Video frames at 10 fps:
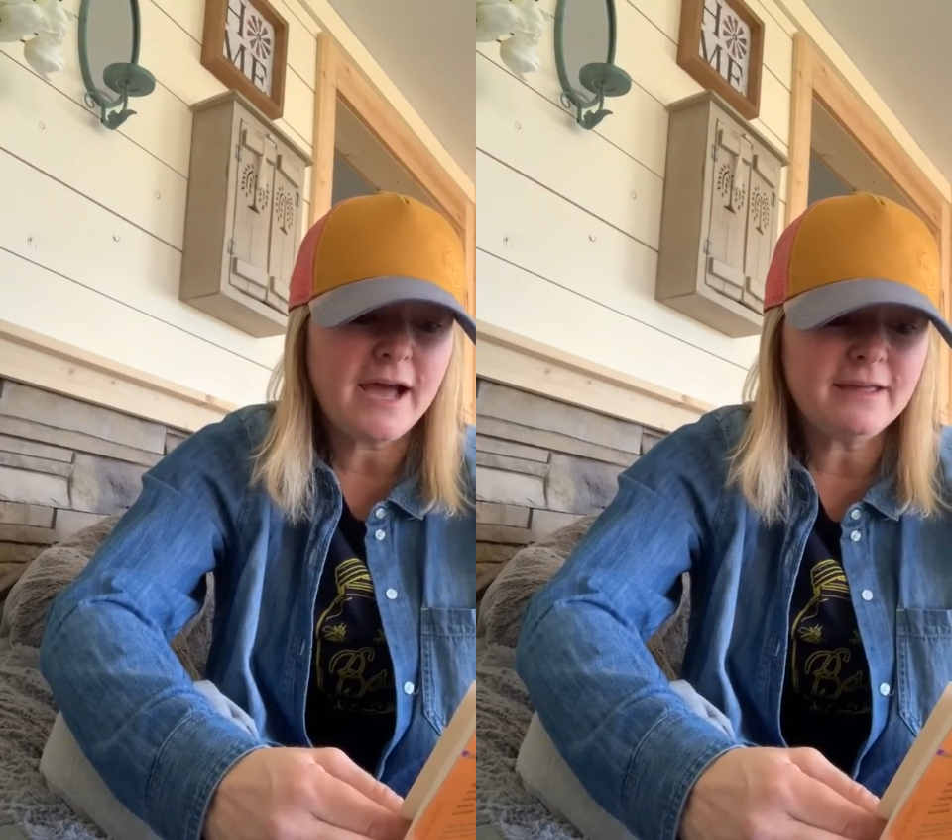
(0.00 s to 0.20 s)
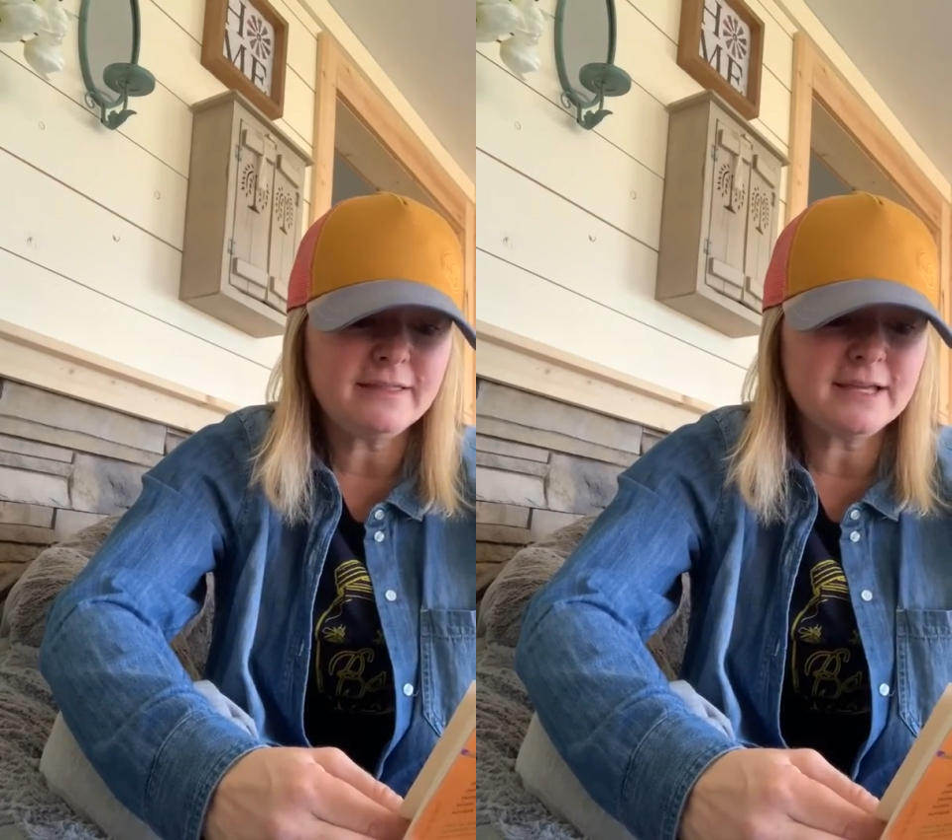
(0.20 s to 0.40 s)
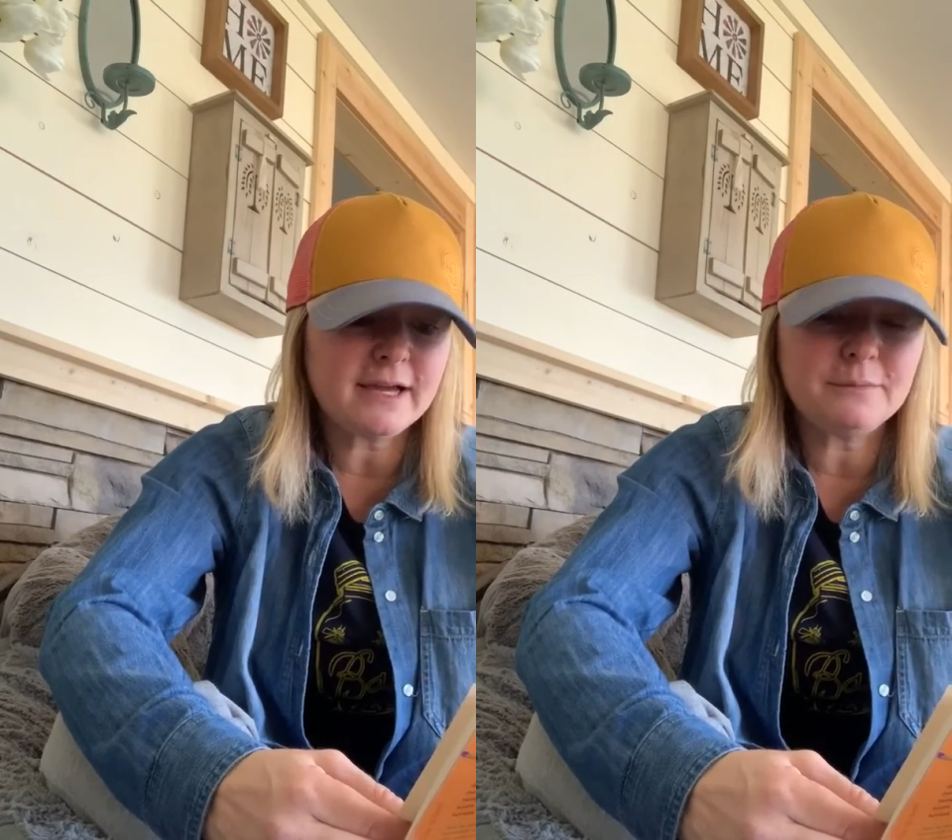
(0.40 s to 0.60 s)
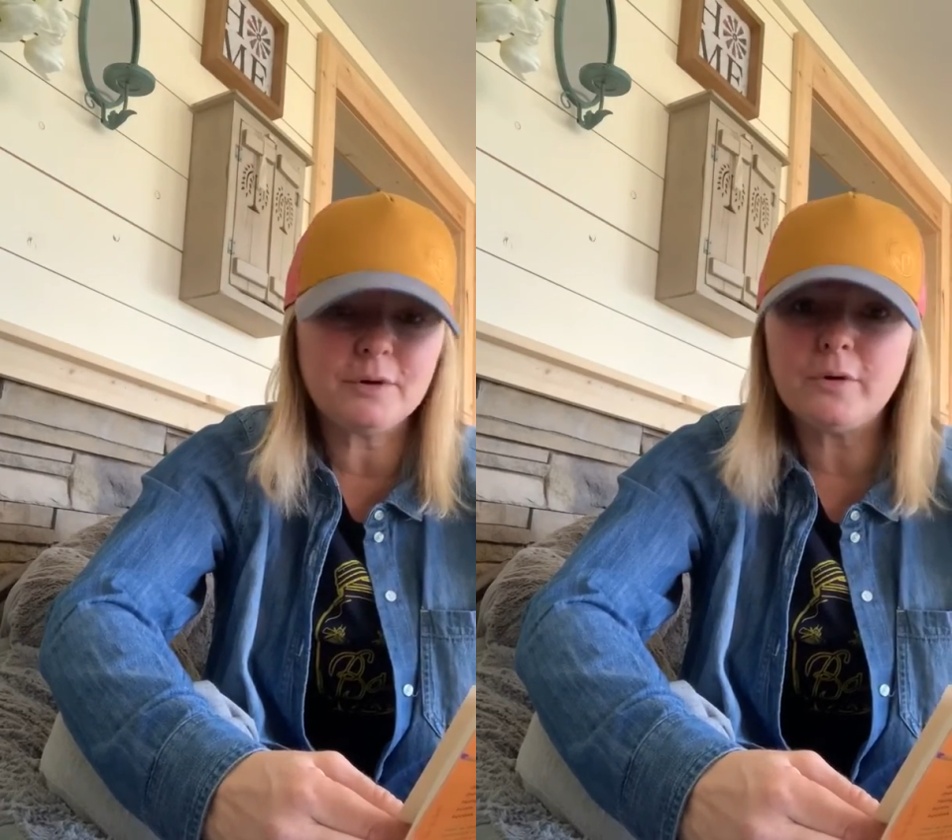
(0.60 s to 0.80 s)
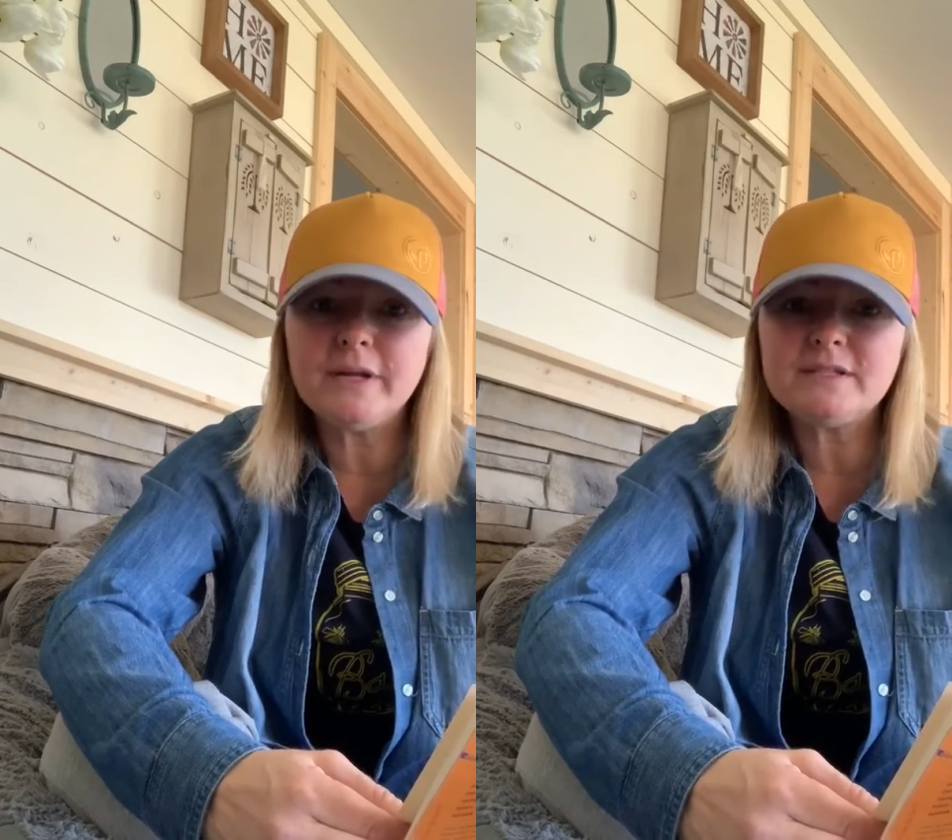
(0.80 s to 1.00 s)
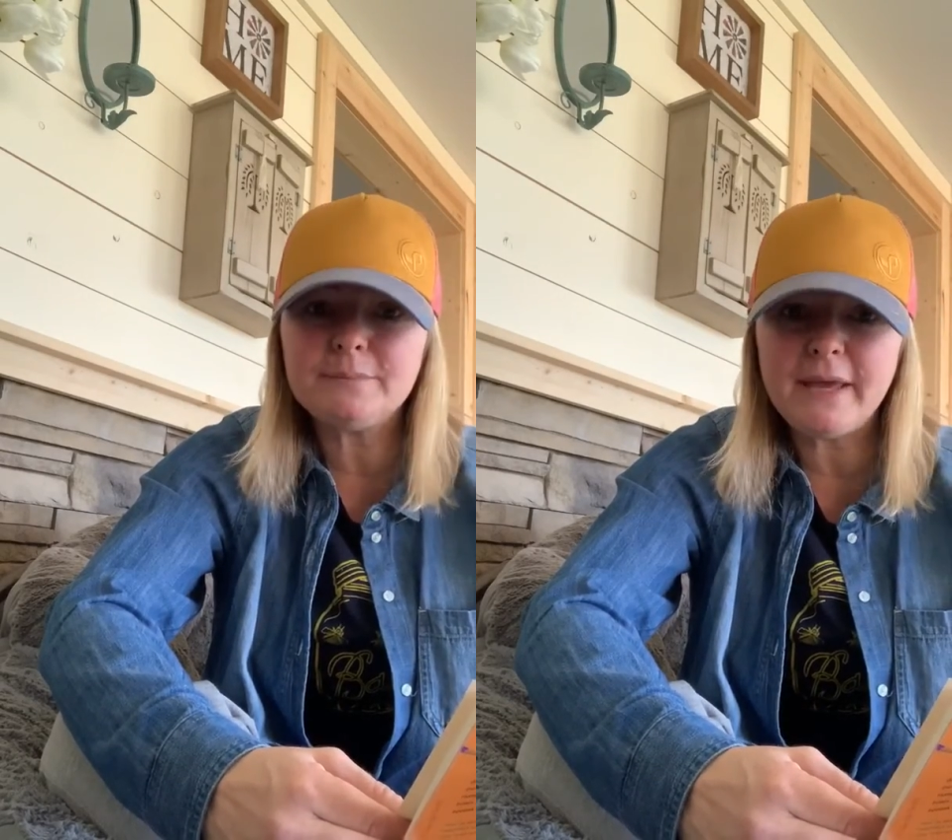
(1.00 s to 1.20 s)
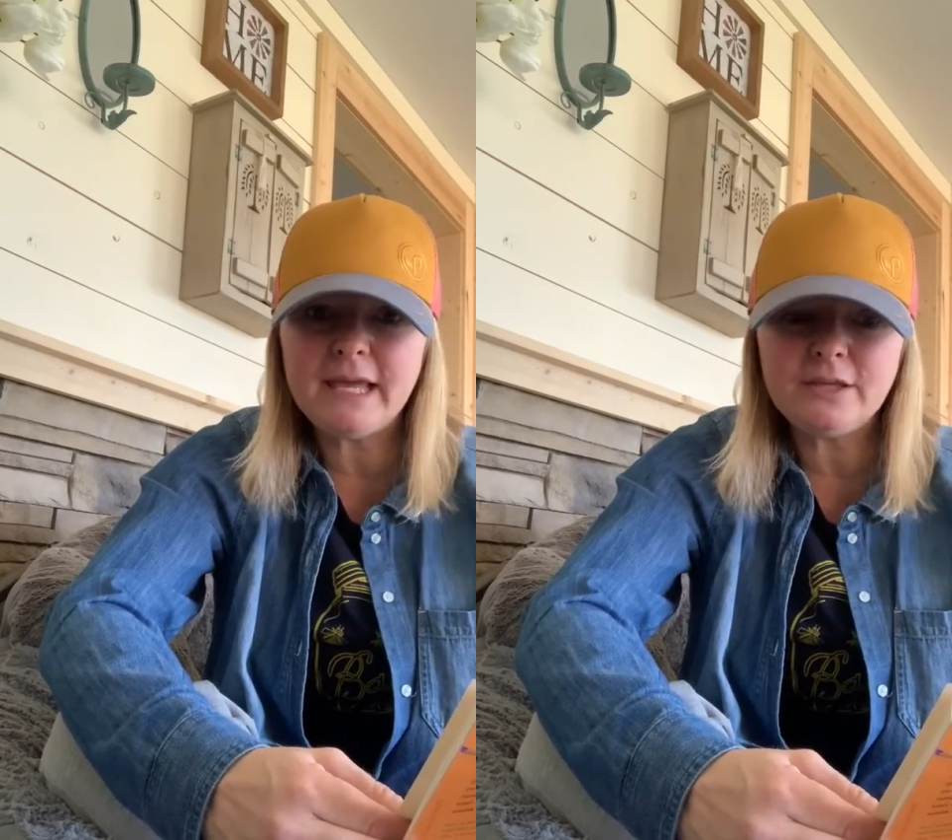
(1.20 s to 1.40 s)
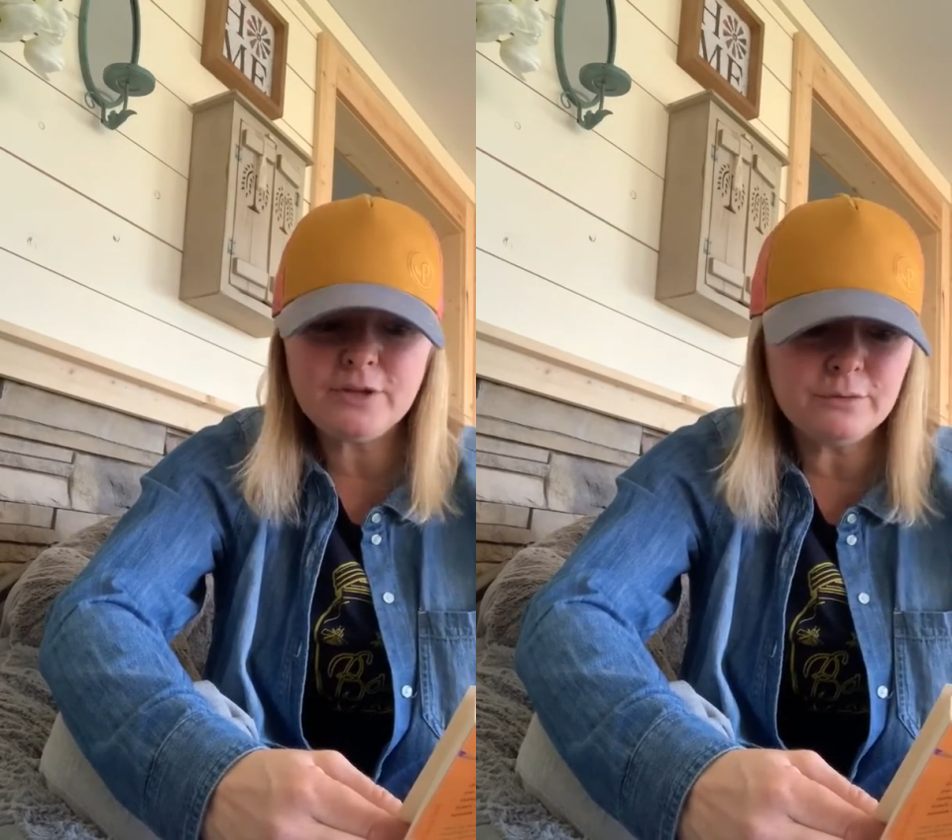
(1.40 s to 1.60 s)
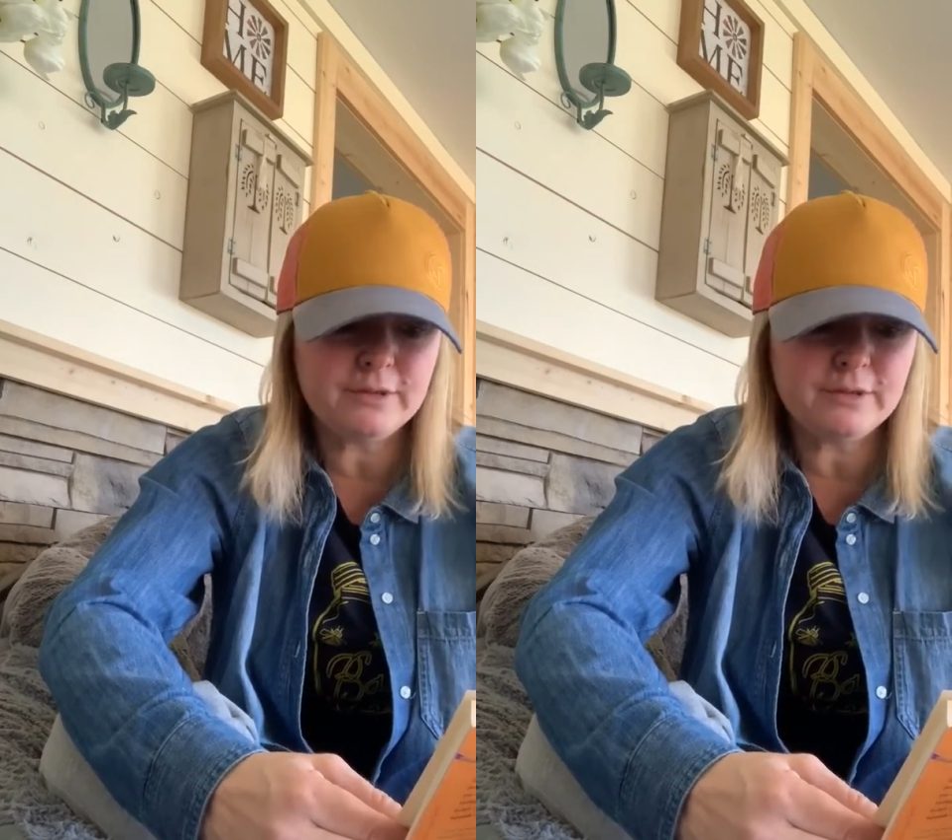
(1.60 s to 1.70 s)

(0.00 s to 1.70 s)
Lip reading: I think I'm going to paint you